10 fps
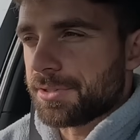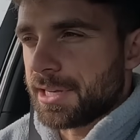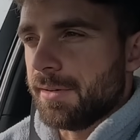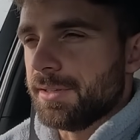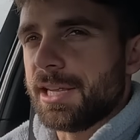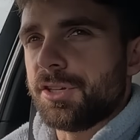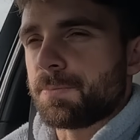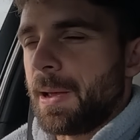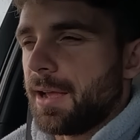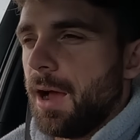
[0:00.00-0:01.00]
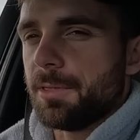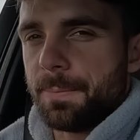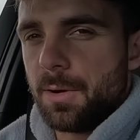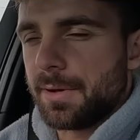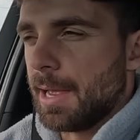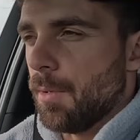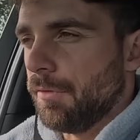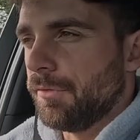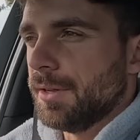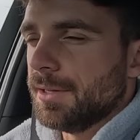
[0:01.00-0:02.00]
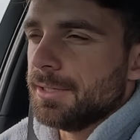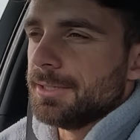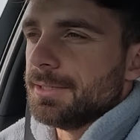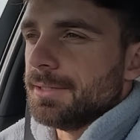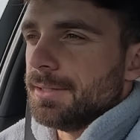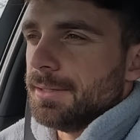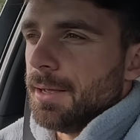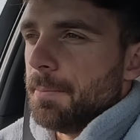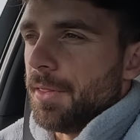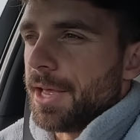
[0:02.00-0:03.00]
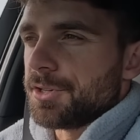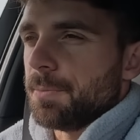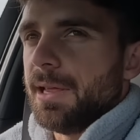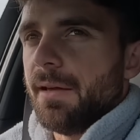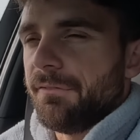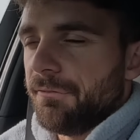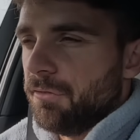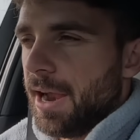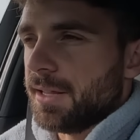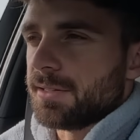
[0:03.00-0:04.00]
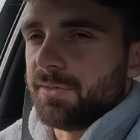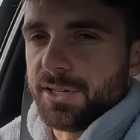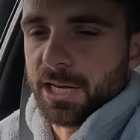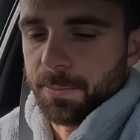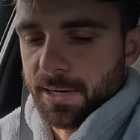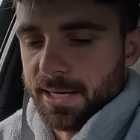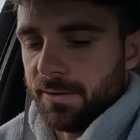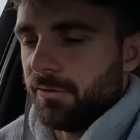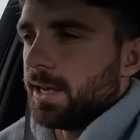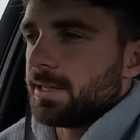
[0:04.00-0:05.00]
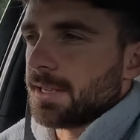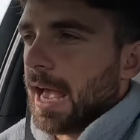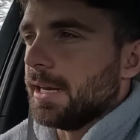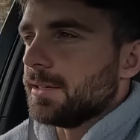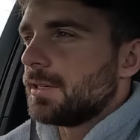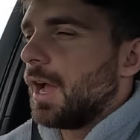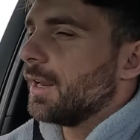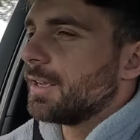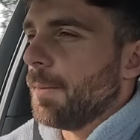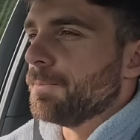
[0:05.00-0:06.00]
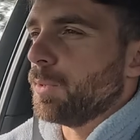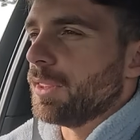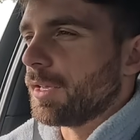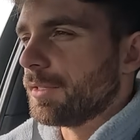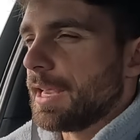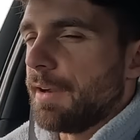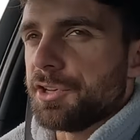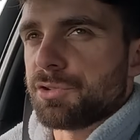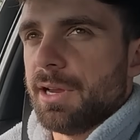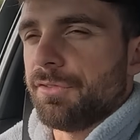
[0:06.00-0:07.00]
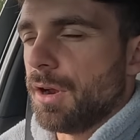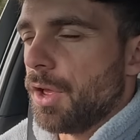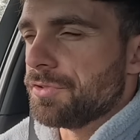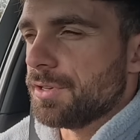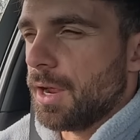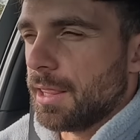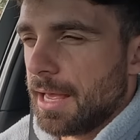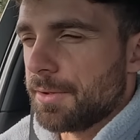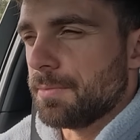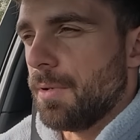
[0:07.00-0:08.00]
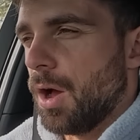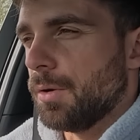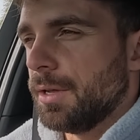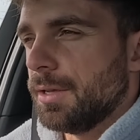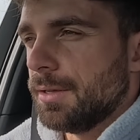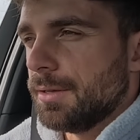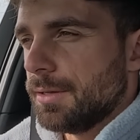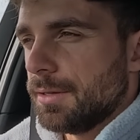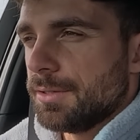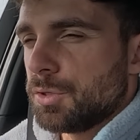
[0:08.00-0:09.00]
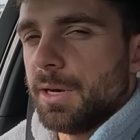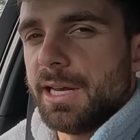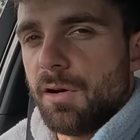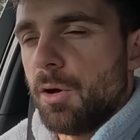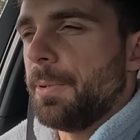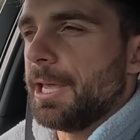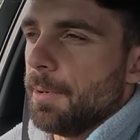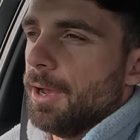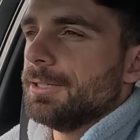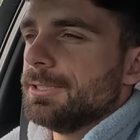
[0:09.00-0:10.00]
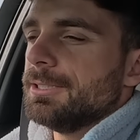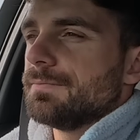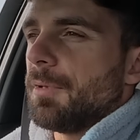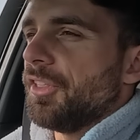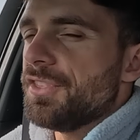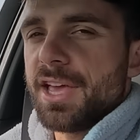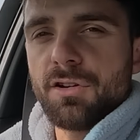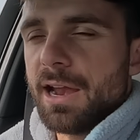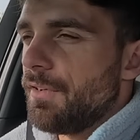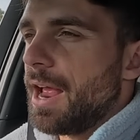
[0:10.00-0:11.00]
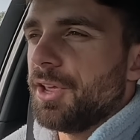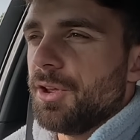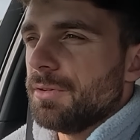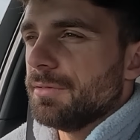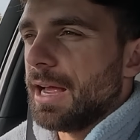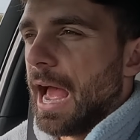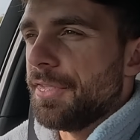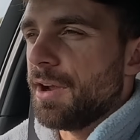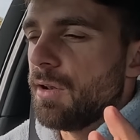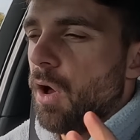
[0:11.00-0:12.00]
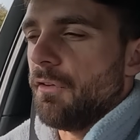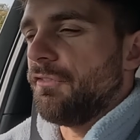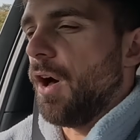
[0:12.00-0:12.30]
steering did just pack up, the belt came off, but that should be a relatively cheap and easy fix, and kind of comes with the territory for a 190,000 mile 20-year-old Beamer. I think they're great value and they're a lot of